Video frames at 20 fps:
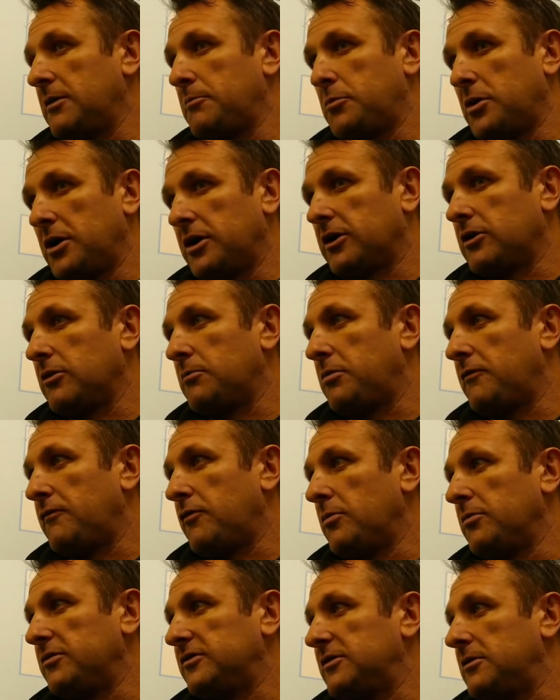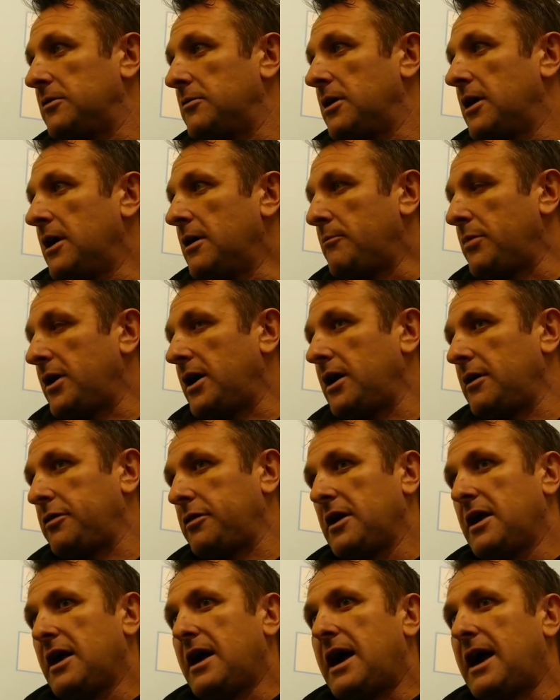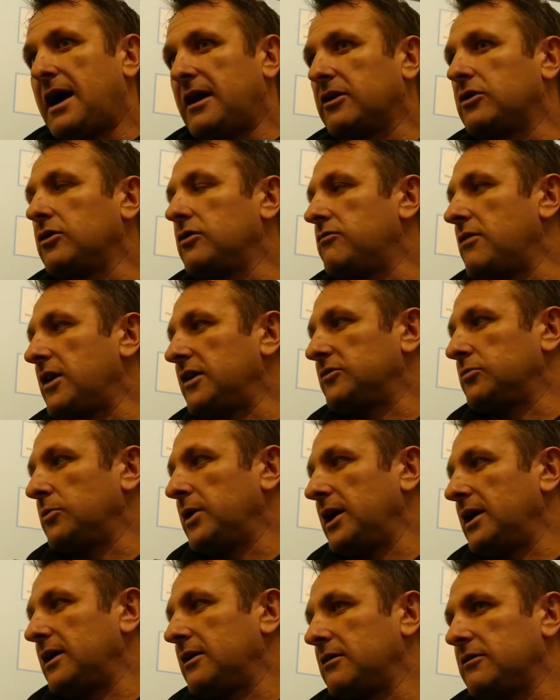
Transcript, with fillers: He put a good performance through Bath, had a good rest week.